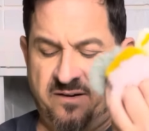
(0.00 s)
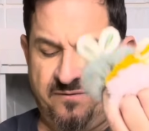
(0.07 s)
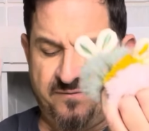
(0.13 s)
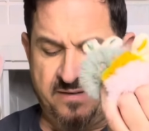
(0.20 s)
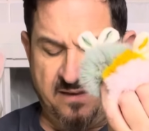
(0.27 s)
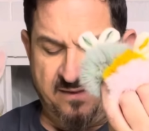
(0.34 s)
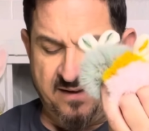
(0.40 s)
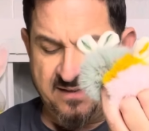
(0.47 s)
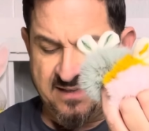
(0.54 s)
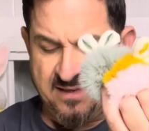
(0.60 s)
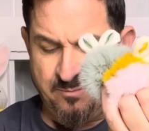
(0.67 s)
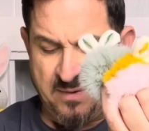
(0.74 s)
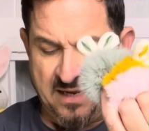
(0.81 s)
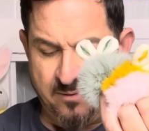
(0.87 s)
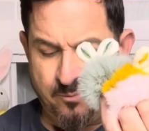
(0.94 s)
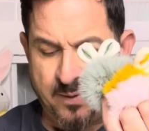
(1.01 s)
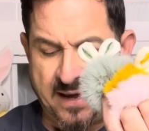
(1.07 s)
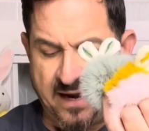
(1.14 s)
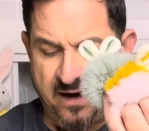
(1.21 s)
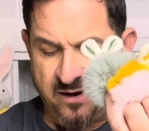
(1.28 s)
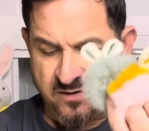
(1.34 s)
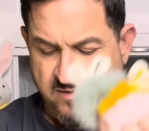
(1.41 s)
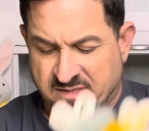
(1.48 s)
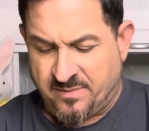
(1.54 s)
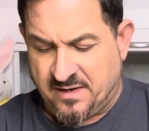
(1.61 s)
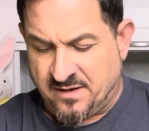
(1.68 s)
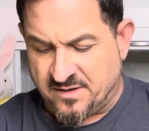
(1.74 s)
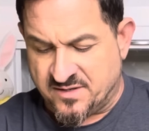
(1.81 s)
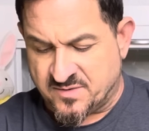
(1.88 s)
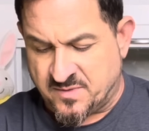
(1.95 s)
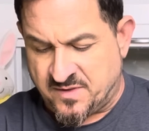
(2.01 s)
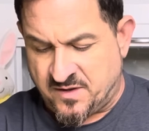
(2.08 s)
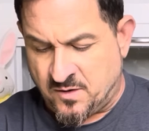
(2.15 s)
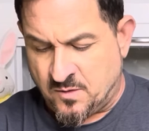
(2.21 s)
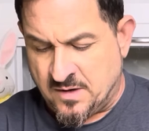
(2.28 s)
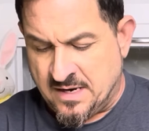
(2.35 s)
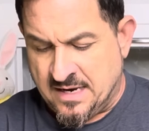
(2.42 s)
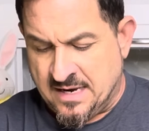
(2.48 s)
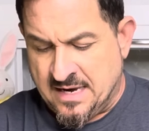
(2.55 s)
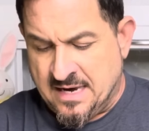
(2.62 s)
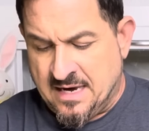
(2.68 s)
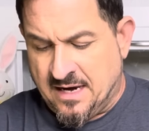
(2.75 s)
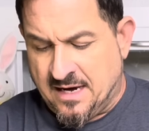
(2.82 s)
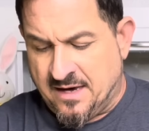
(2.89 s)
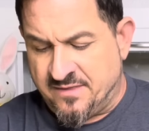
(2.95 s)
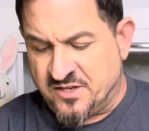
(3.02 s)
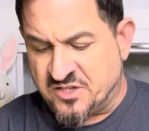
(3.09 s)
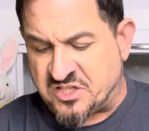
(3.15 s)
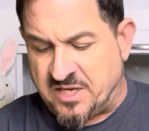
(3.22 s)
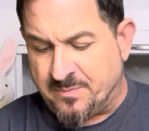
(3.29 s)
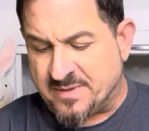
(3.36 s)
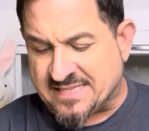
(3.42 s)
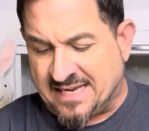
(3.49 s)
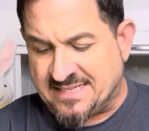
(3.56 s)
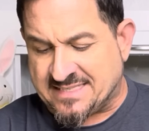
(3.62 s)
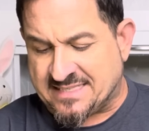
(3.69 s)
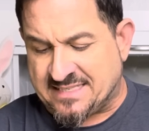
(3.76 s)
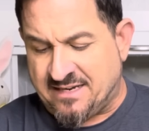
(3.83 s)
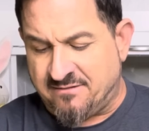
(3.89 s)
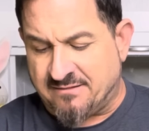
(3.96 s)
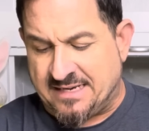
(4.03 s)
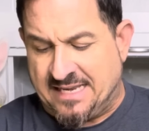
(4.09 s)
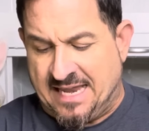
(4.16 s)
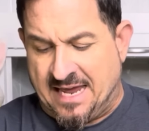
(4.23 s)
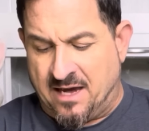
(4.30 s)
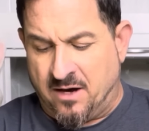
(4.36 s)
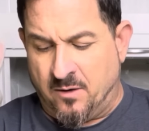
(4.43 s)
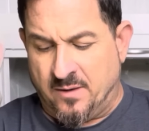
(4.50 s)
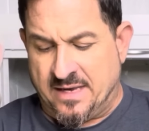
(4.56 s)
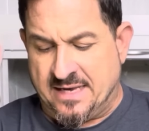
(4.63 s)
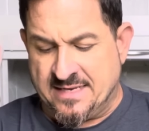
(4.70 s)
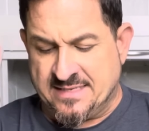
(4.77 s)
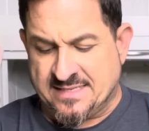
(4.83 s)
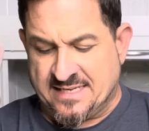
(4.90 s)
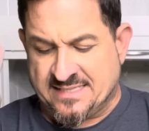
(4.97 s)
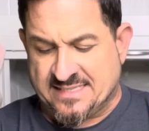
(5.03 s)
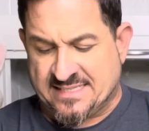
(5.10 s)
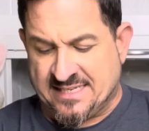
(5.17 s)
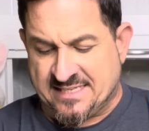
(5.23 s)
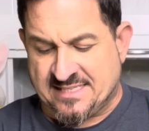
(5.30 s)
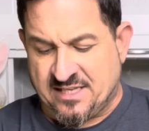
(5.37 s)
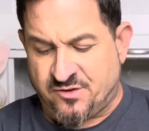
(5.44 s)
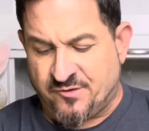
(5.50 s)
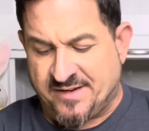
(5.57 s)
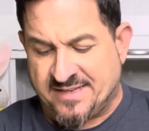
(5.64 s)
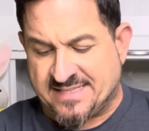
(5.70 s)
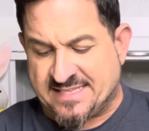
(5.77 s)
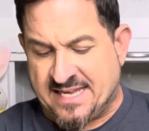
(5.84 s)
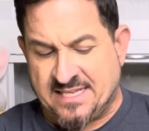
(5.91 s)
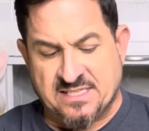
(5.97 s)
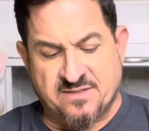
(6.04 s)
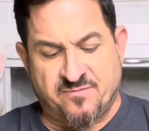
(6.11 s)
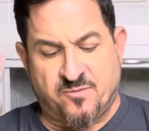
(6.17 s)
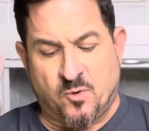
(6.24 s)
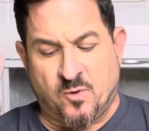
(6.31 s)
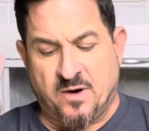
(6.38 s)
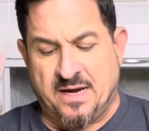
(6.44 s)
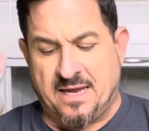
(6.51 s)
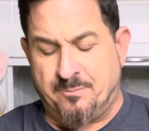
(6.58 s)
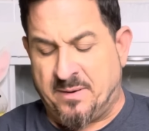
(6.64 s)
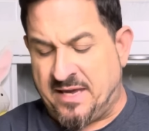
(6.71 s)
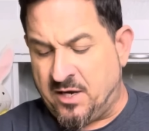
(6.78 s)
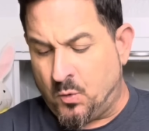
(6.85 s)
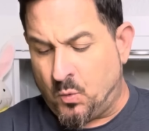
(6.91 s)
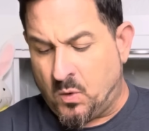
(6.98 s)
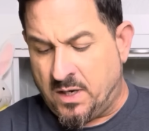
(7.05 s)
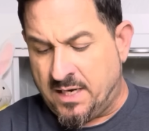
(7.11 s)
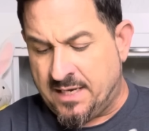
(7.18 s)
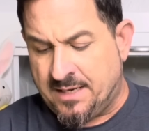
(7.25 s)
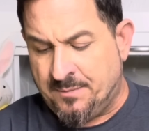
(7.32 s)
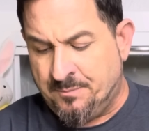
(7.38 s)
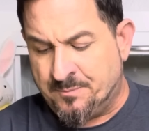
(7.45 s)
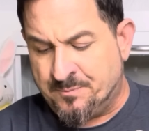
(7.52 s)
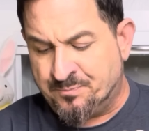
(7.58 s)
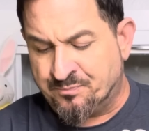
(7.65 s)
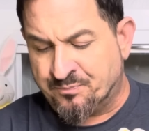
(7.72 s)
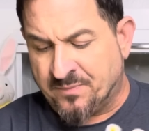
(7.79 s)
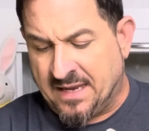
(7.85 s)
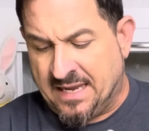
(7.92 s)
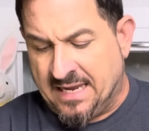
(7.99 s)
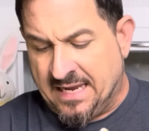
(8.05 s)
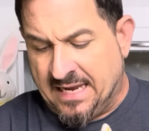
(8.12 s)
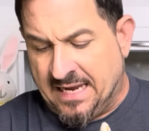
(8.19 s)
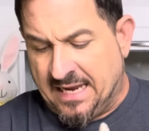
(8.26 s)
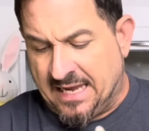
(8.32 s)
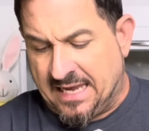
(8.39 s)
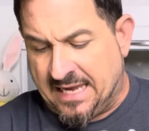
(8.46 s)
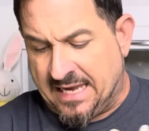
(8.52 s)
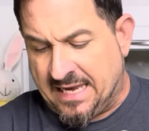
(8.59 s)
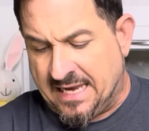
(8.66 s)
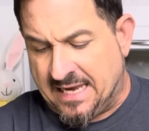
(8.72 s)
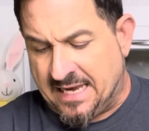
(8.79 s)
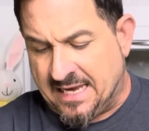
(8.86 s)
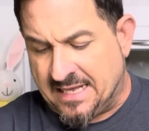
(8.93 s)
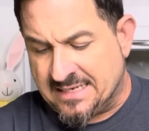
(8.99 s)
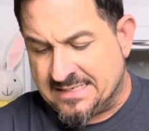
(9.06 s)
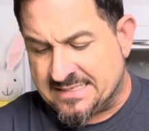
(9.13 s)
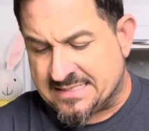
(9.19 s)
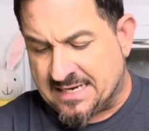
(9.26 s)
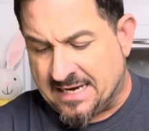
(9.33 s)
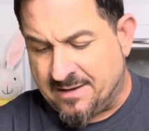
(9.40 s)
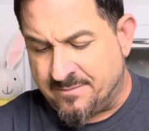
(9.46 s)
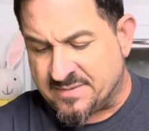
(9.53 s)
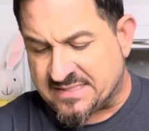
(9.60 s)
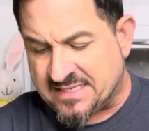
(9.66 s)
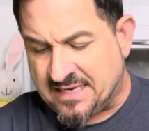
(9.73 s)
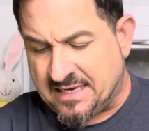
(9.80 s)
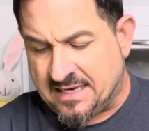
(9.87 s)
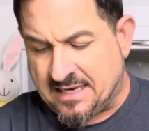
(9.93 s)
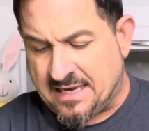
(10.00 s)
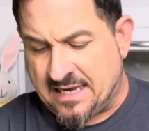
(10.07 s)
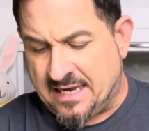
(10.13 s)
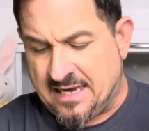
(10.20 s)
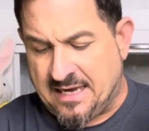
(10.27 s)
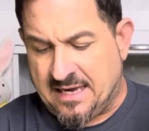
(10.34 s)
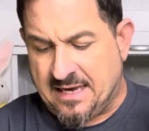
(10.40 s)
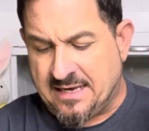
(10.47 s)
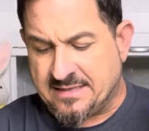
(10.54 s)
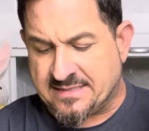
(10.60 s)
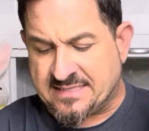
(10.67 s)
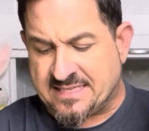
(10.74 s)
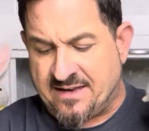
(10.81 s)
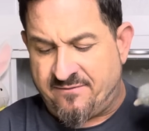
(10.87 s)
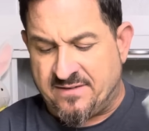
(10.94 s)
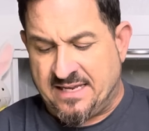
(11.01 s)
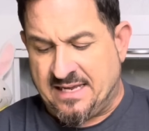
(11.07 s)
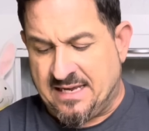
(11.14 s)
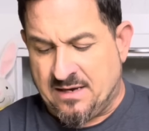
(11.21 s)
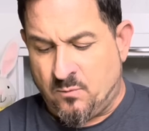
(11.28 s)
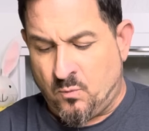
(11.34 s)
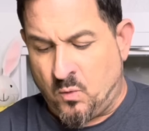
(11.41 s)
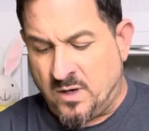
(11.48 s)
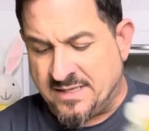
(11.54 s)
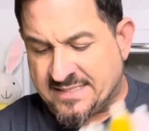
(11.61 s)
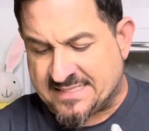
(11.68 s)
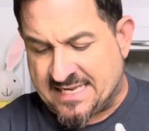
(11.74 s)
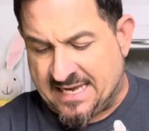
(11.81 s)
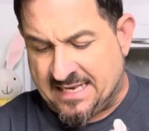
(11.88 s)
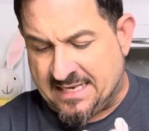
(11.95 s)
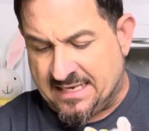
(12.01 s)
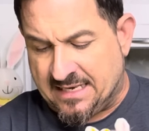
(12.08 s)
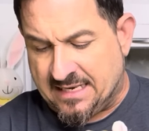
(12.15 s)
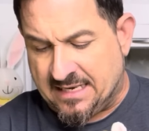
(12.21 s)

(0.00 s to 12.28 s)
done these in pairs, to be honest with you. The cheapest I see right now is 63 cents for a pink one. And I'm seeing a 71 cent